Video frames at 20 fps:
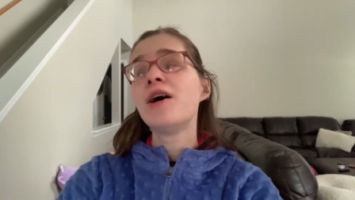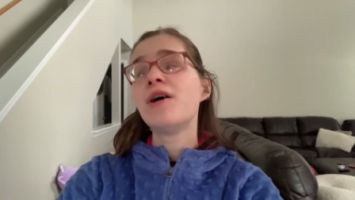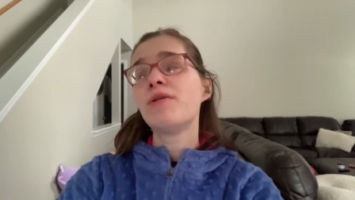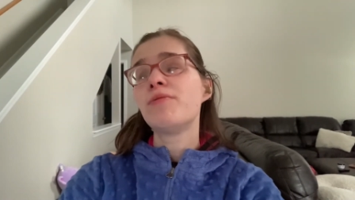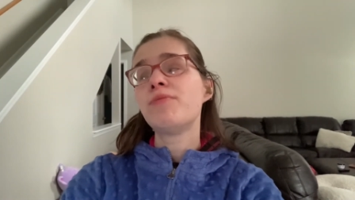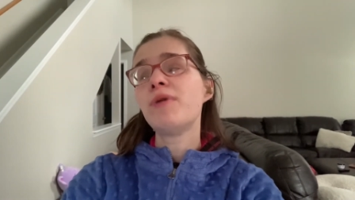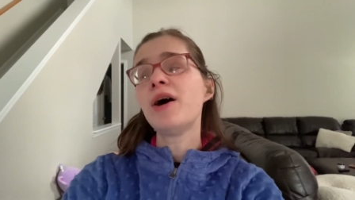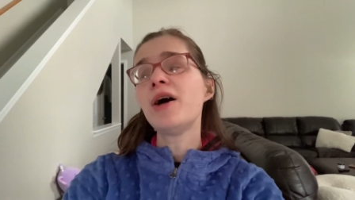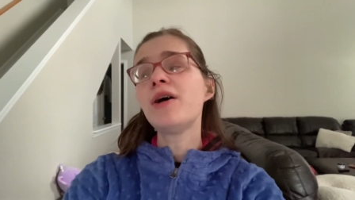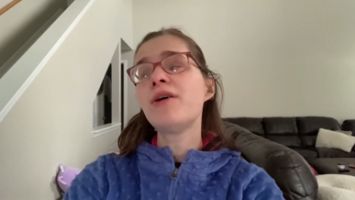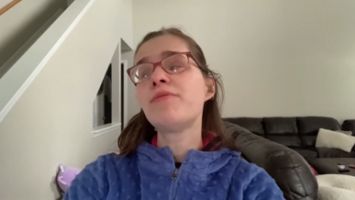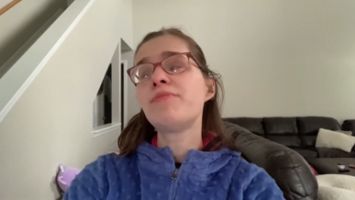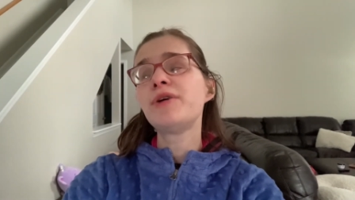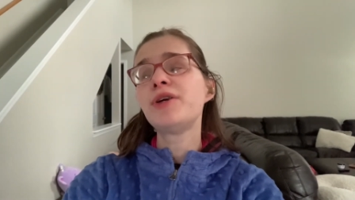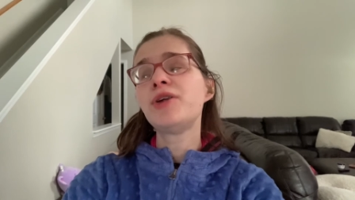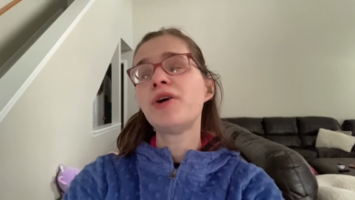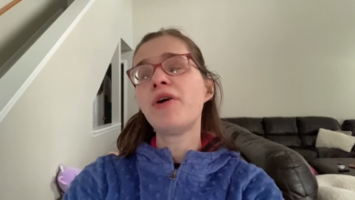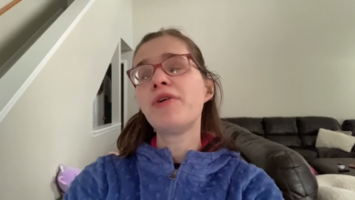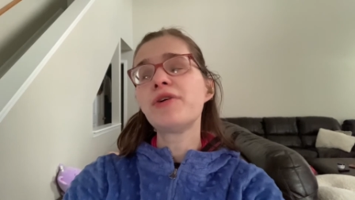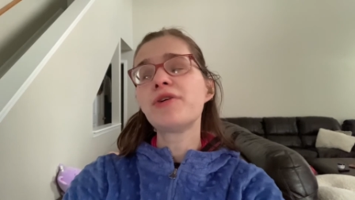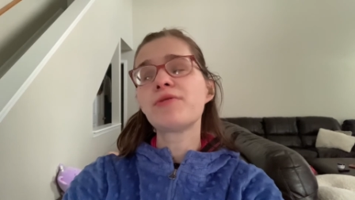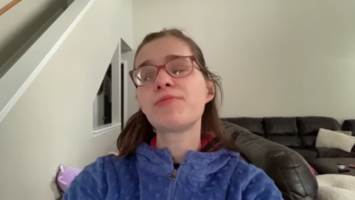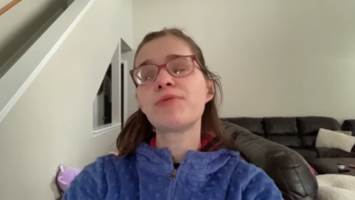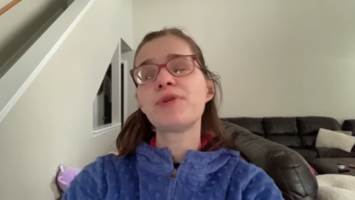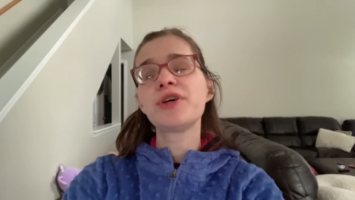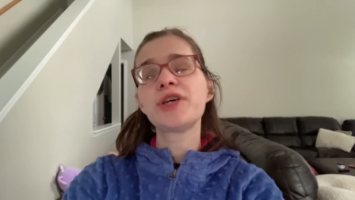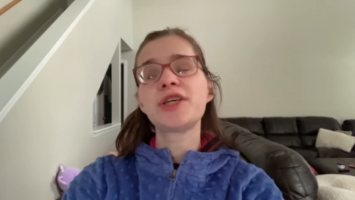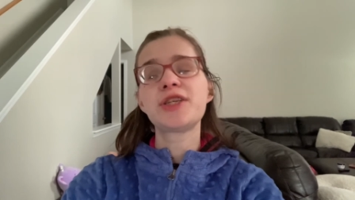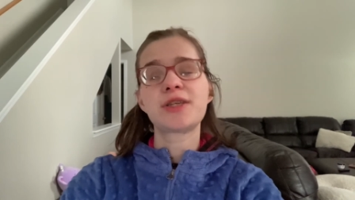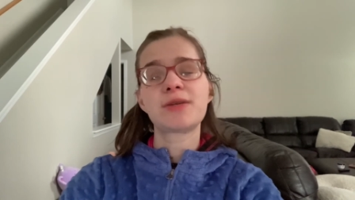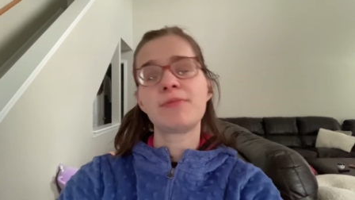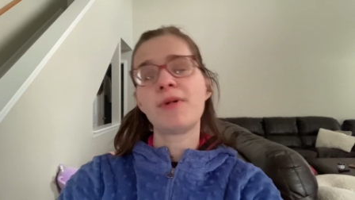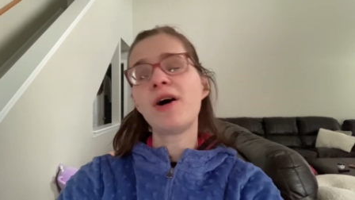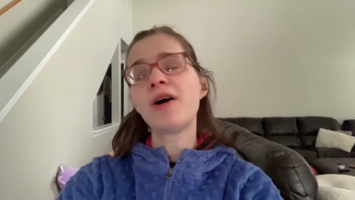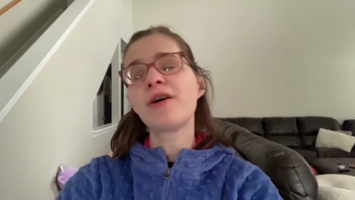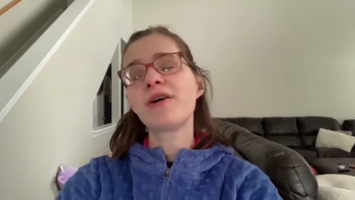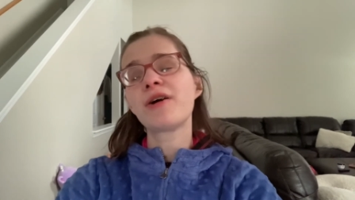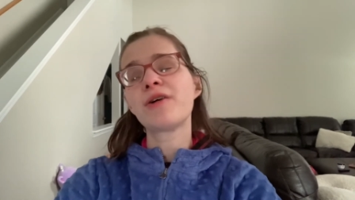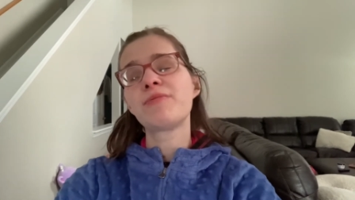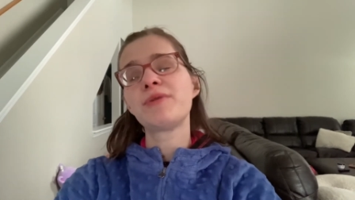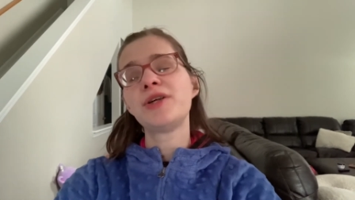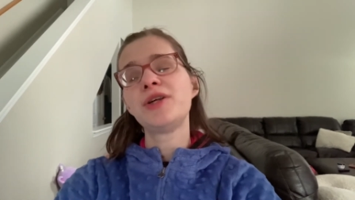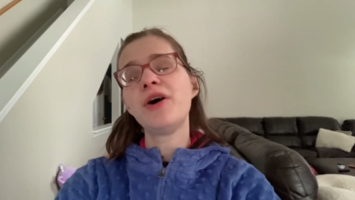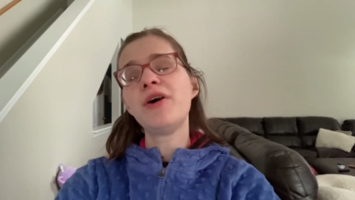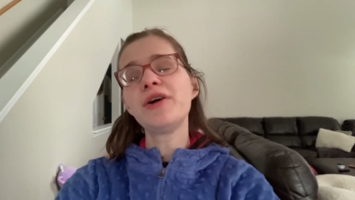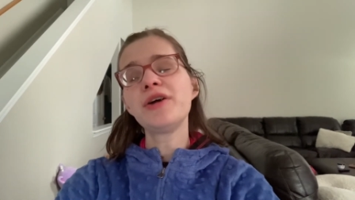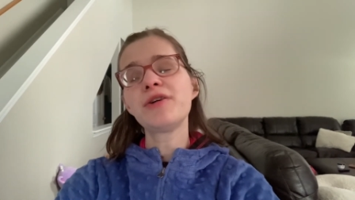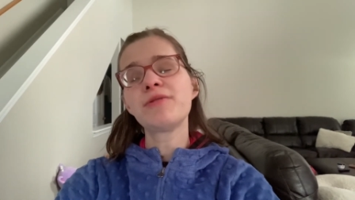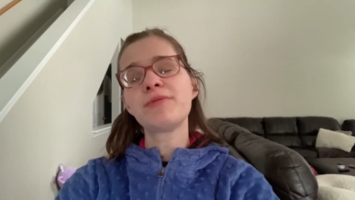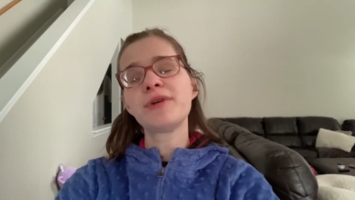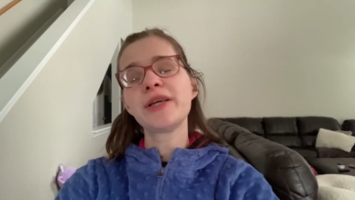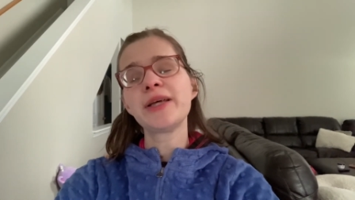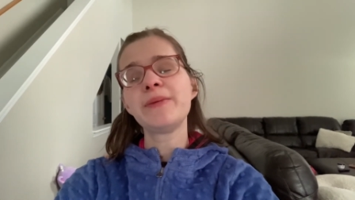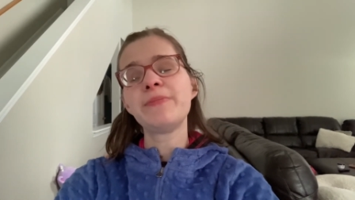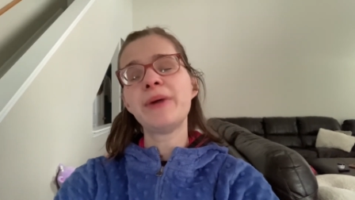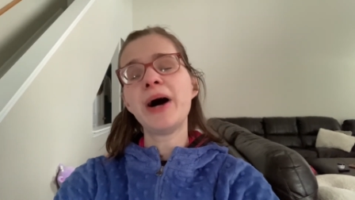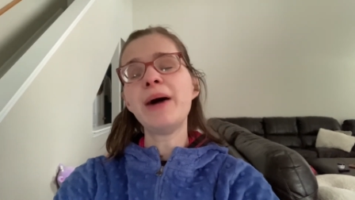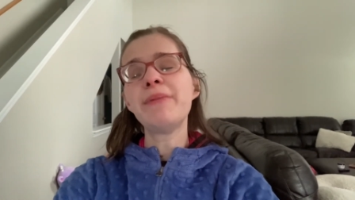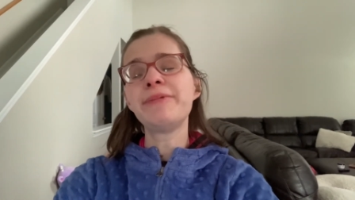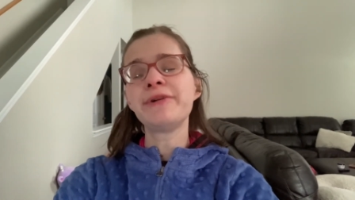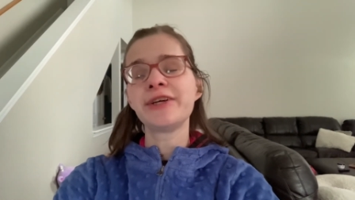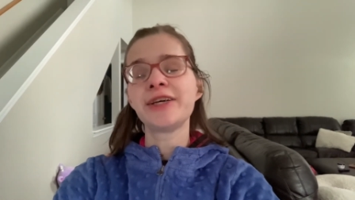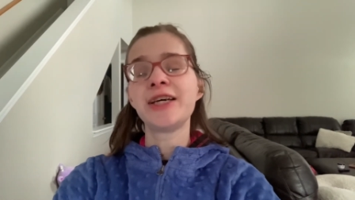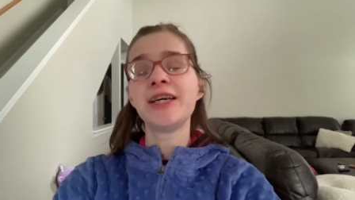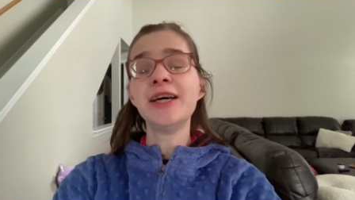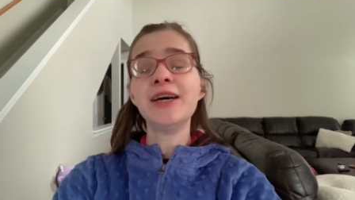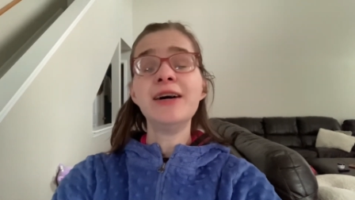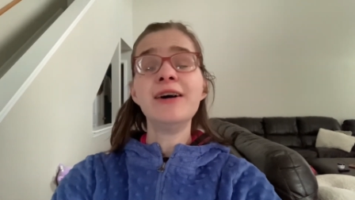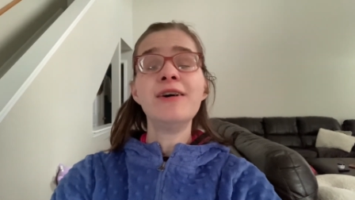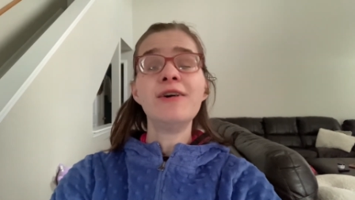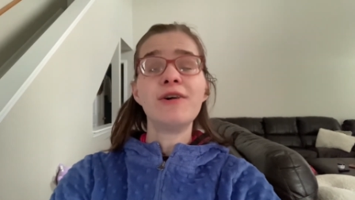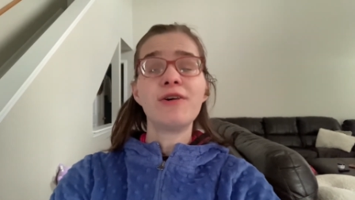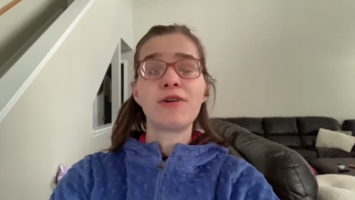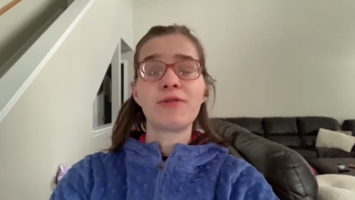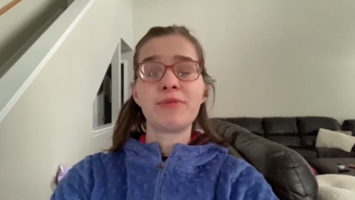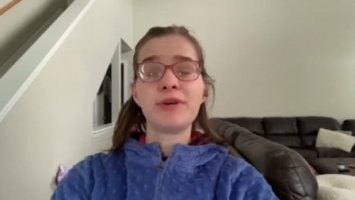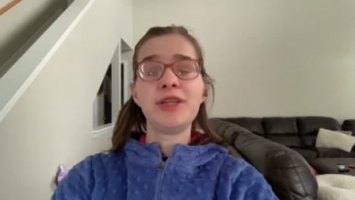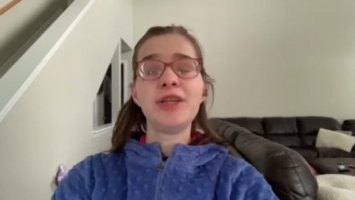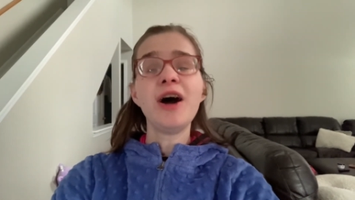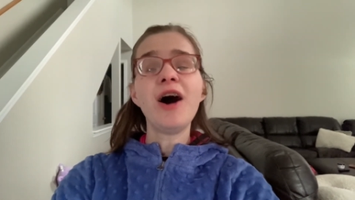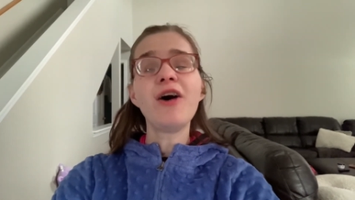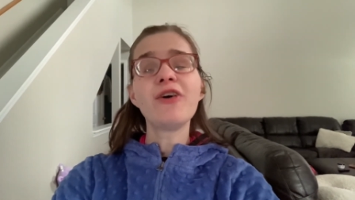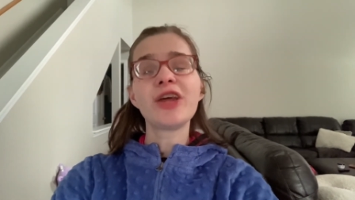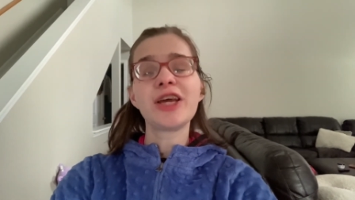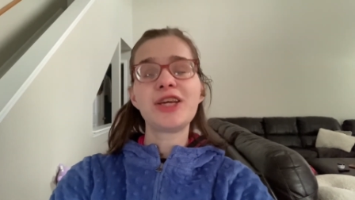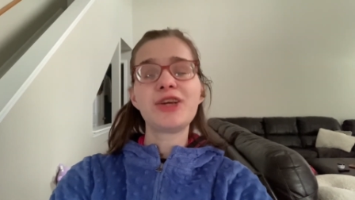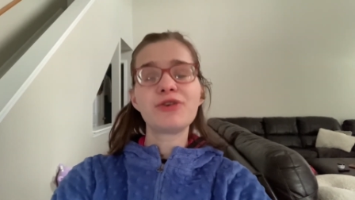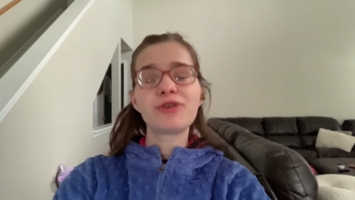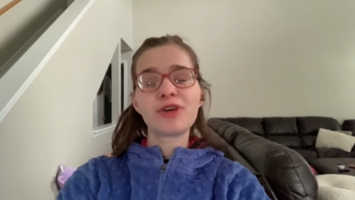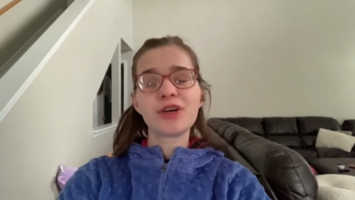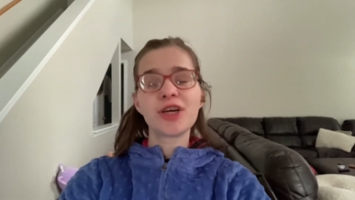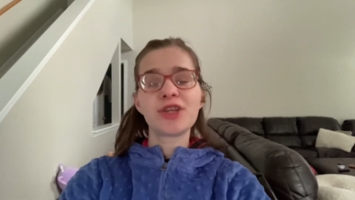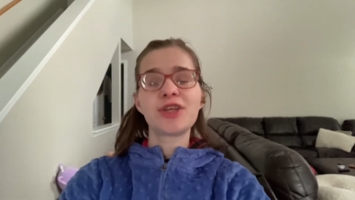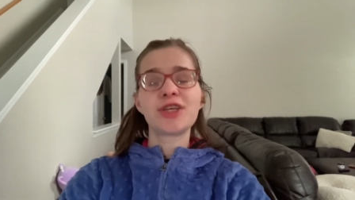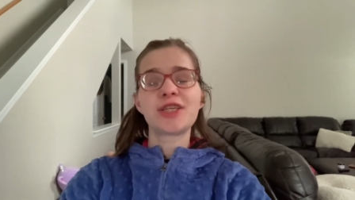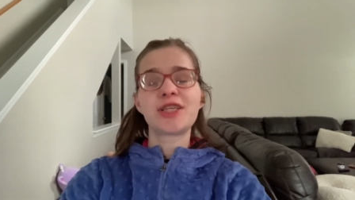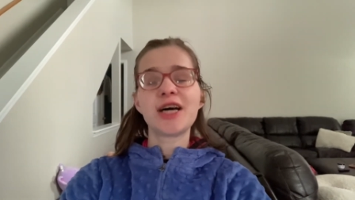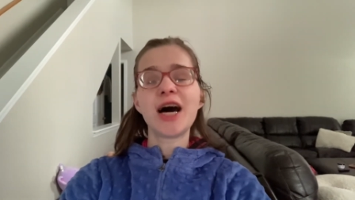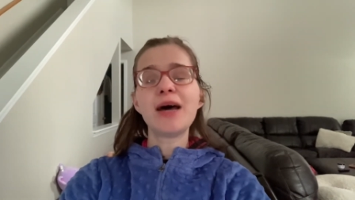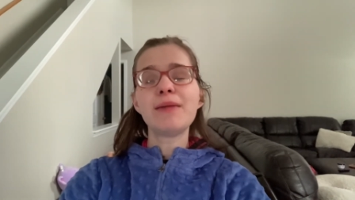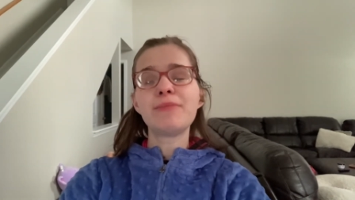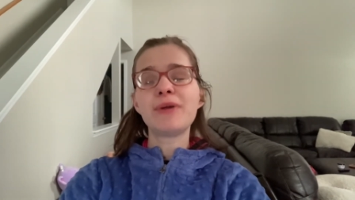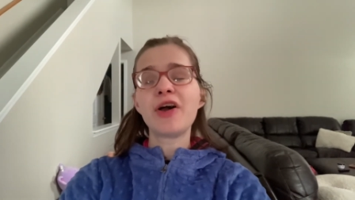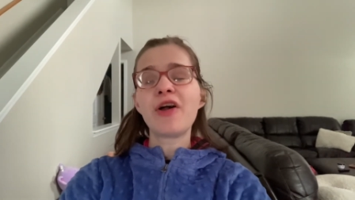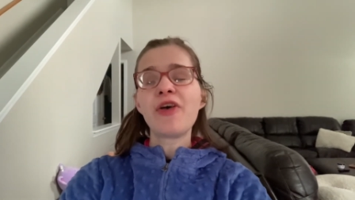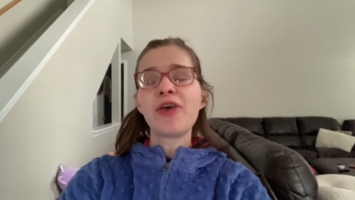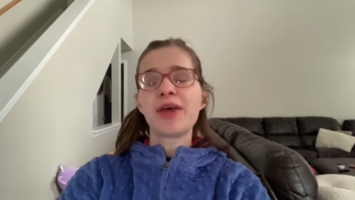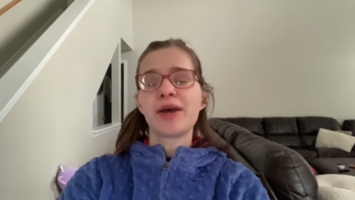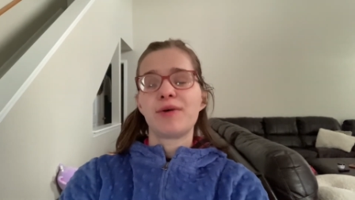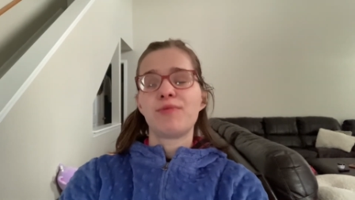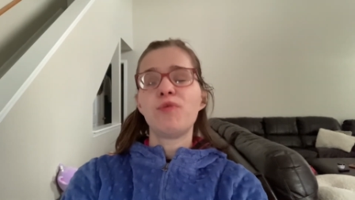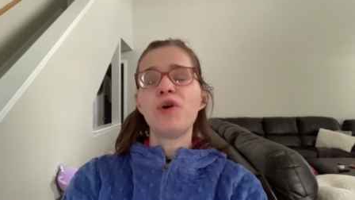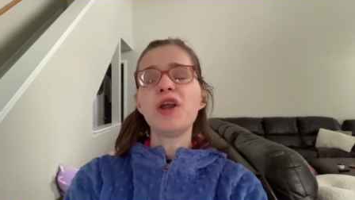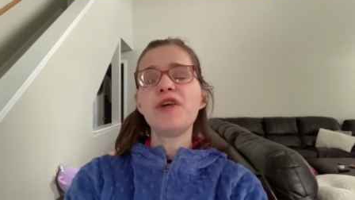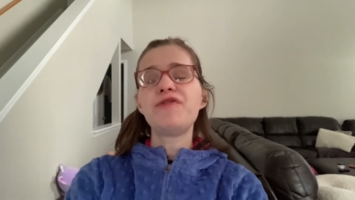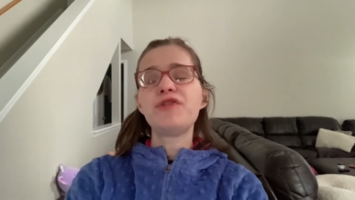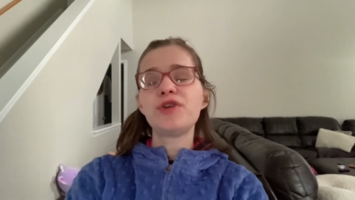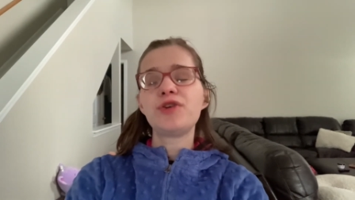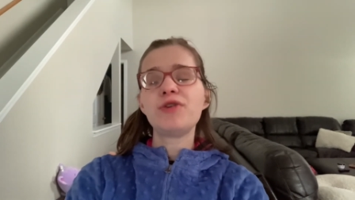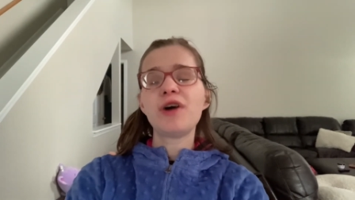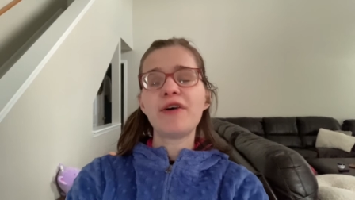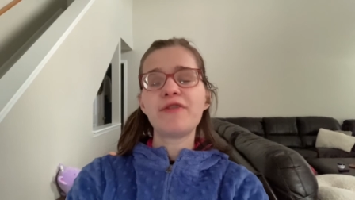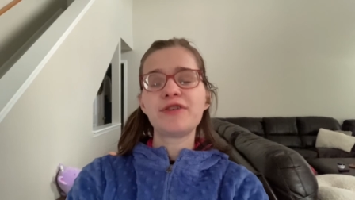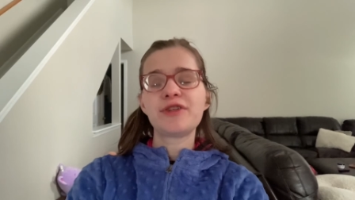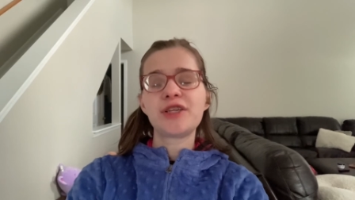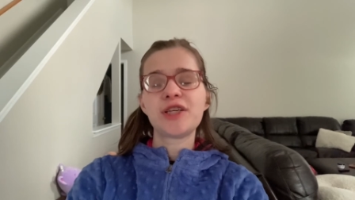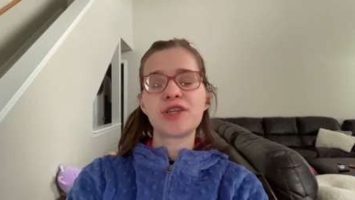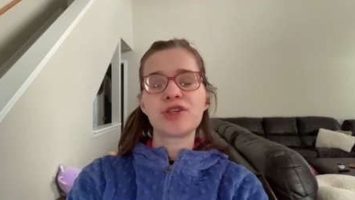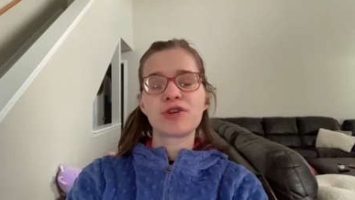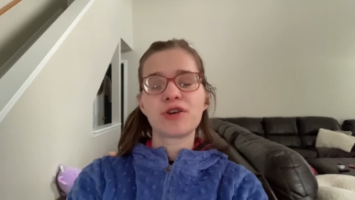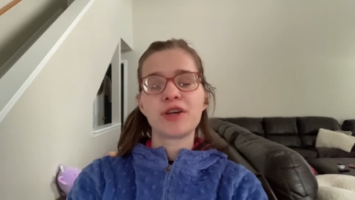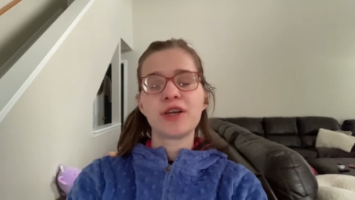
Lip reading: well, we know you're really smart, or we know you're really bubbly, or we know like you can get this done, but what if you do have a seizure?